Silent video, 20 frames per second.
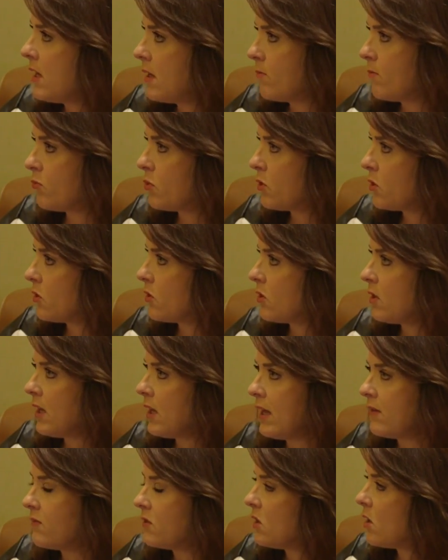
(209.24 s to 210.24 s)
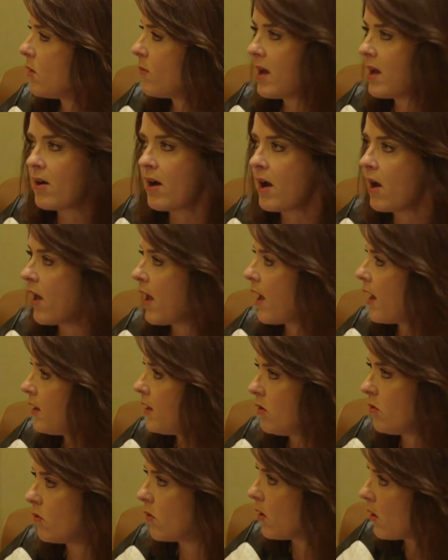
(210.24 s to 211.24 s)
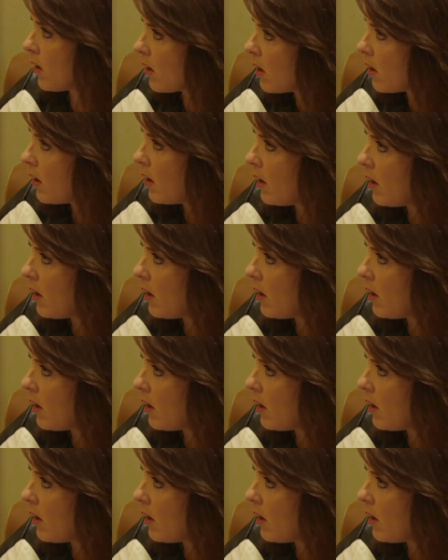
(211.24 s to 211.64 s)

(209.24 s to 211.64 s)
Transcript: can pull, even no matter how high you are.